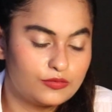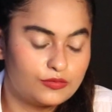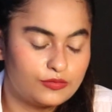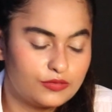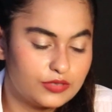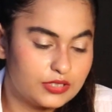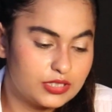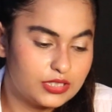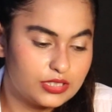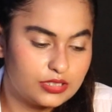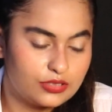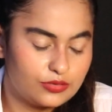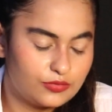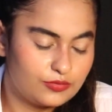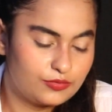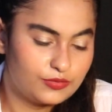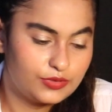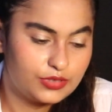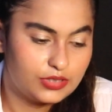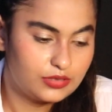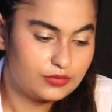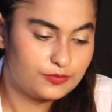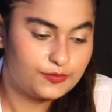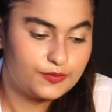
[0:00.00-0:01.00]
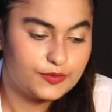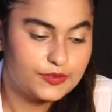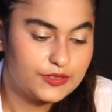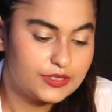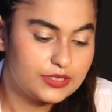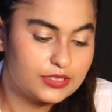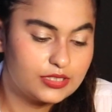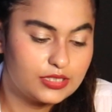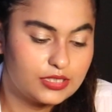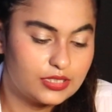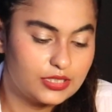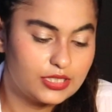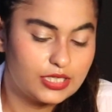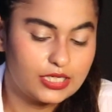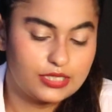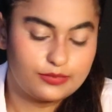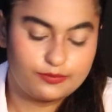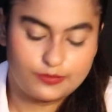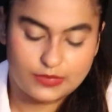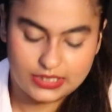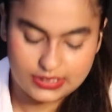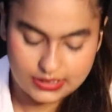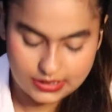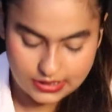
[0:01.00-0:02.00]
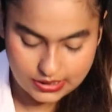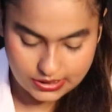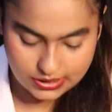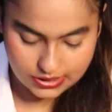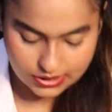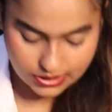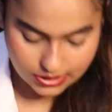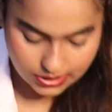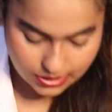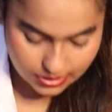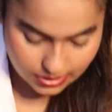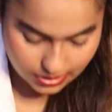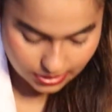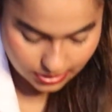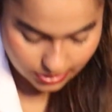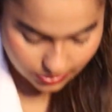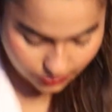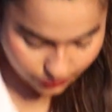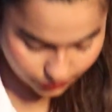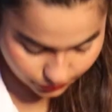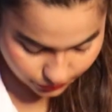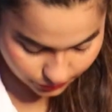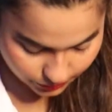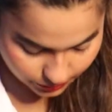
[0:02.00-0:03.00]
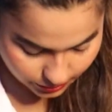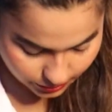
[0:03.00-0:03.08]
what's up with the person that my Sagittarius.